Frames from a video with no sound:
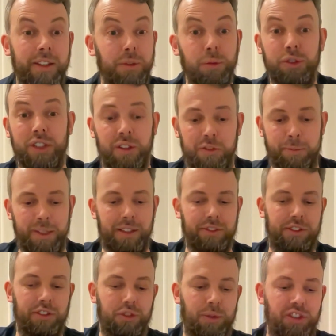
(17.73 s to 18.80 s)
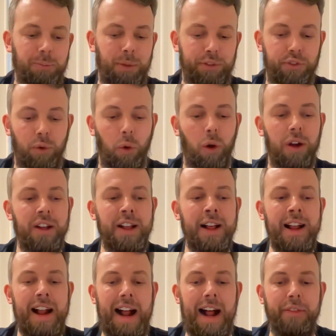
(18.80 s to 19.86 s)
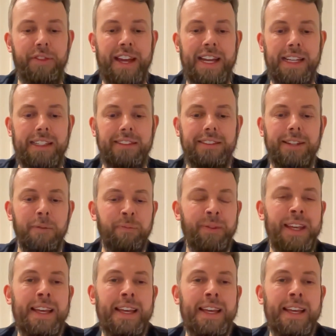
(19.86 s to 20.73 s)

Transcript: and also I've been asked this question before, and that is,